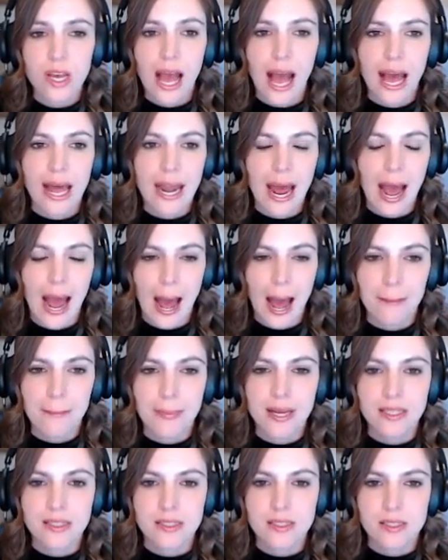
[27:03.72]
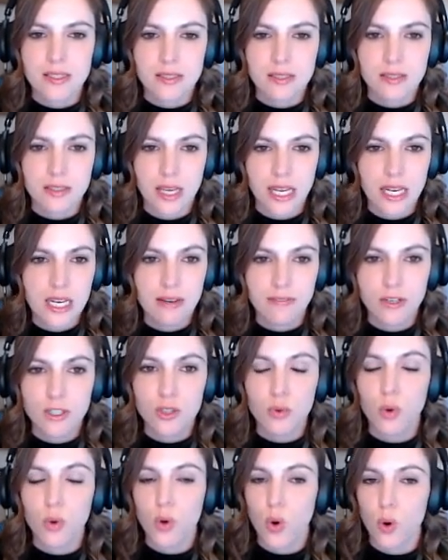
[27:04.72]
and habits,
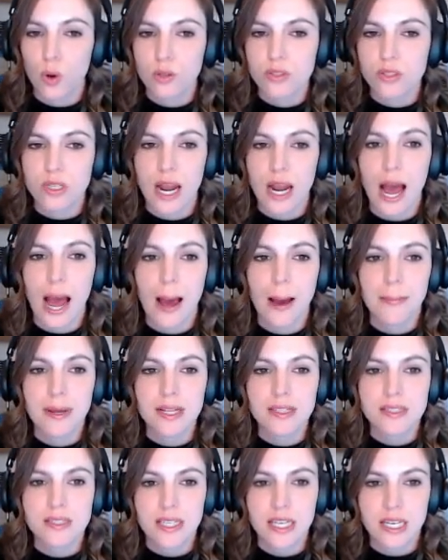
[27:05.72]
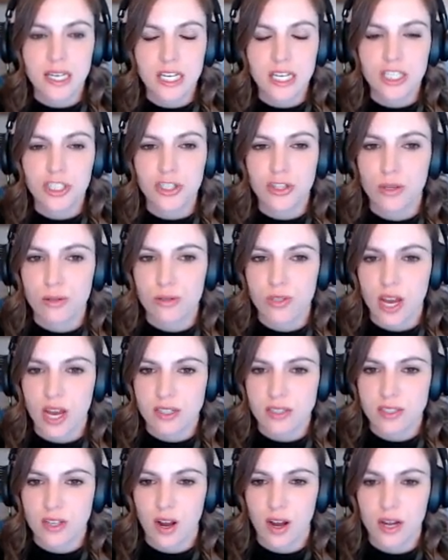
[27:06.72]
individual goals and habits, in each of those
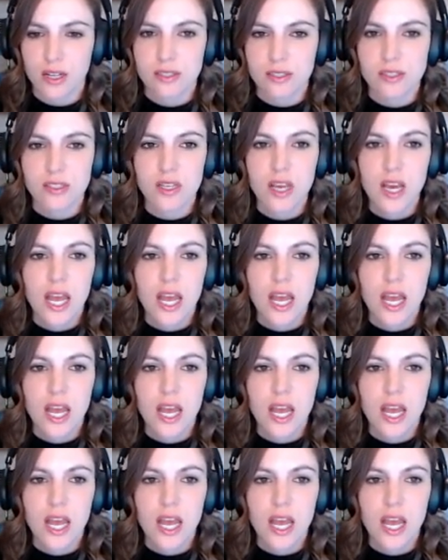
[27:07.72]
hexagons.